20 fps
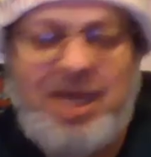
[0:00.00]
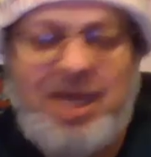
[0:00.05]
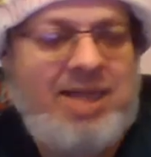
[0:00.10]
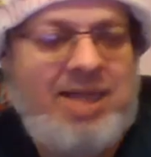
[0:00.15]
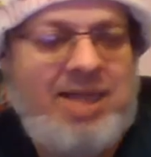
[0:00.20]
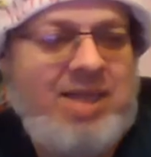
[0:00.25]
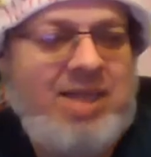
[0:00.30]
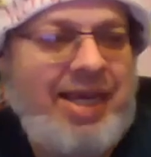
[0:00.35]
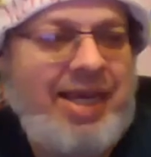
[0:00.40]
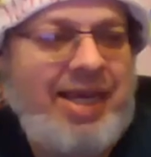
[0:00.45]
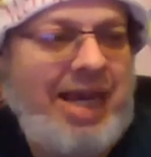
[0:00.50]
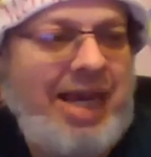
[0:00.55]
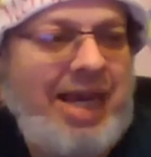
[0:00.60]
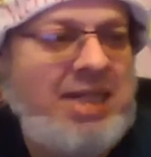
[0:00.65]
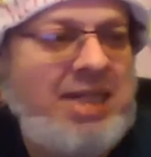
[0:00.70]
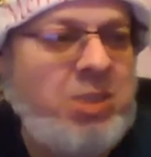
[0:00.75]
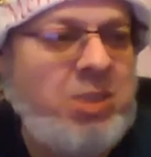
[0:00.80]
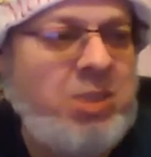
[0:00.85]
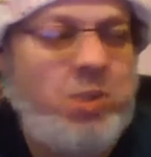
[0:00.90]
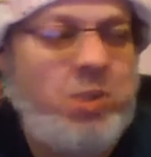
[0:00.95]
it's like I
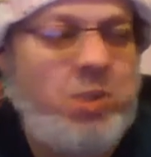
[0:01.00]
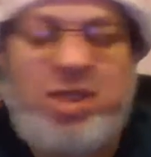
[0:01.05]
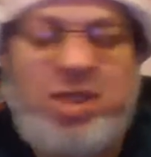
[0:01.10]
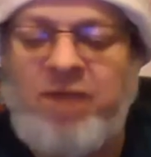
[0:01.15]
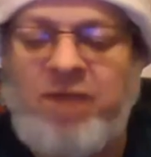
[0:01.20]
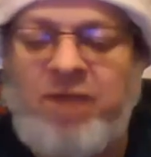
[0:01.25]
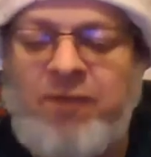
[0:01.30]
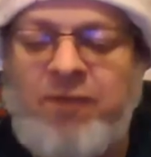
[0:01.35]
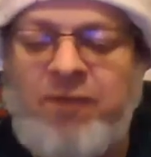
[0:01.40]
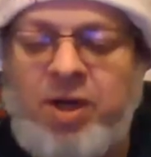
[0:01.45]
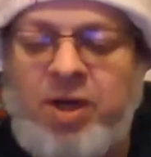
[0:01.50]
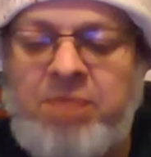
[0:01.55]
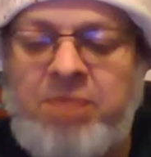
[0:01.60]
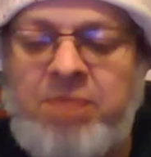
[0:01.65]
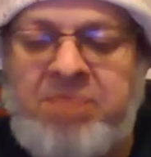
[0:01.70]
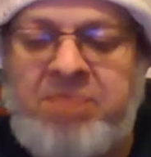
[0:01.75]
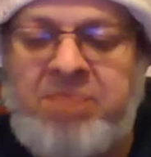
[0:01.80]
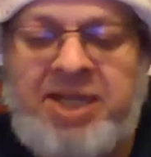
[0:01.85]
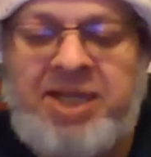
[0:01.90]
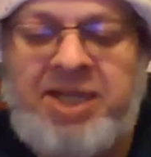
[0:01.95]
just went to the fucking
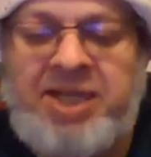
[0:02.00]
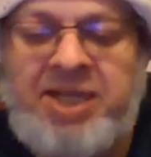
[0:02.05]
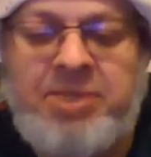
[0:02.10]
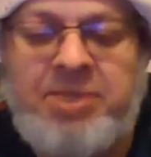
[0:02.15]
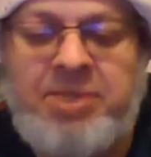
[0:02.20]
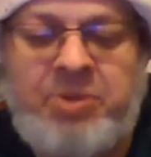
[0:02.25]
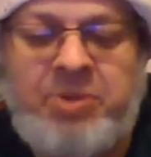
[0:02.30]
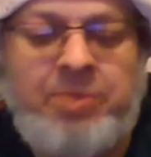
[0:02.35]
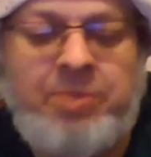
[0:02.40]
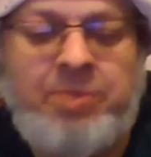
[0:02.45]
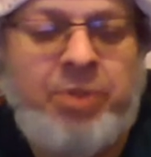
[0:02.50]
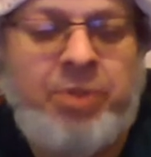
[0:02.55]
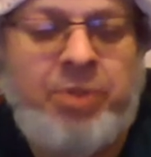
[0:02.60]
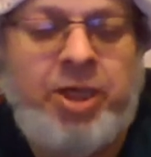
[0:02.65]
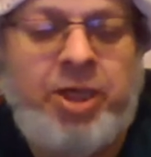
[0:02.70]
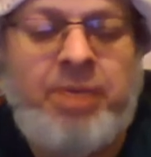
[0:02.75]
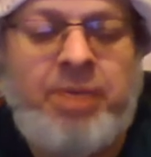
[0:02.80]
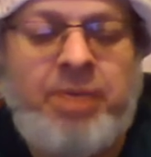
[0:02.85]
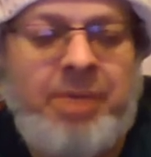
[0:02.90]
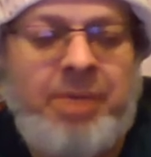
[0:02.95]
beach and put it
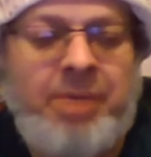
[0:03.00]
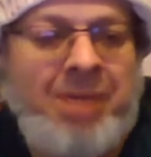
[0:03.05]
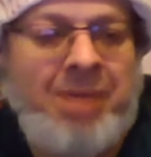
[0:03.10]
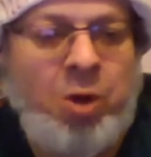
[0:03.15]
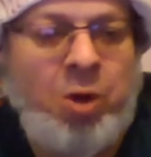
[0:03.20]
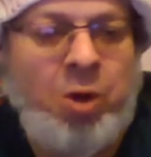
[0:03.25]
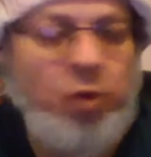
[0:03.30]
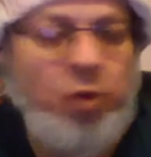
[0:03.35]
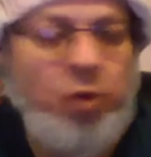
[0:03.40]
in my mouth.